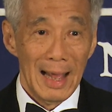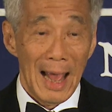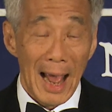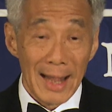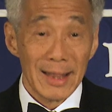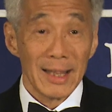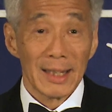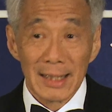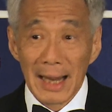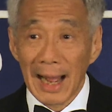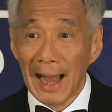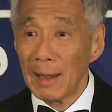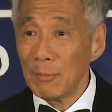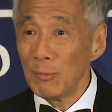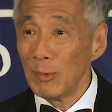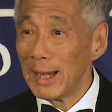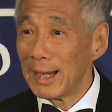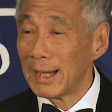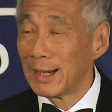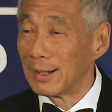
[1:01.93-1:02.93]
At the
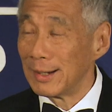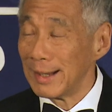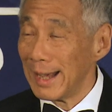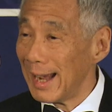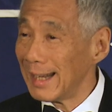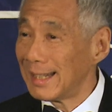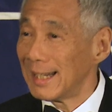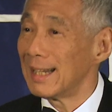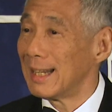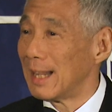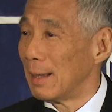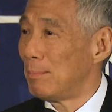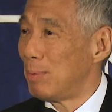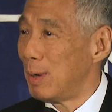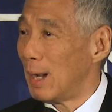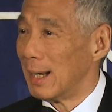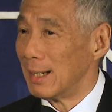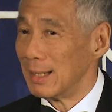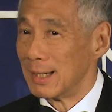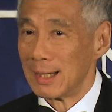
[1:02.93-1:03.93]
time we created the
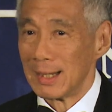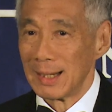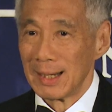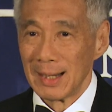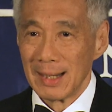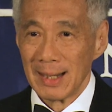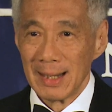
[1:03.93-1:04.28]
pledge,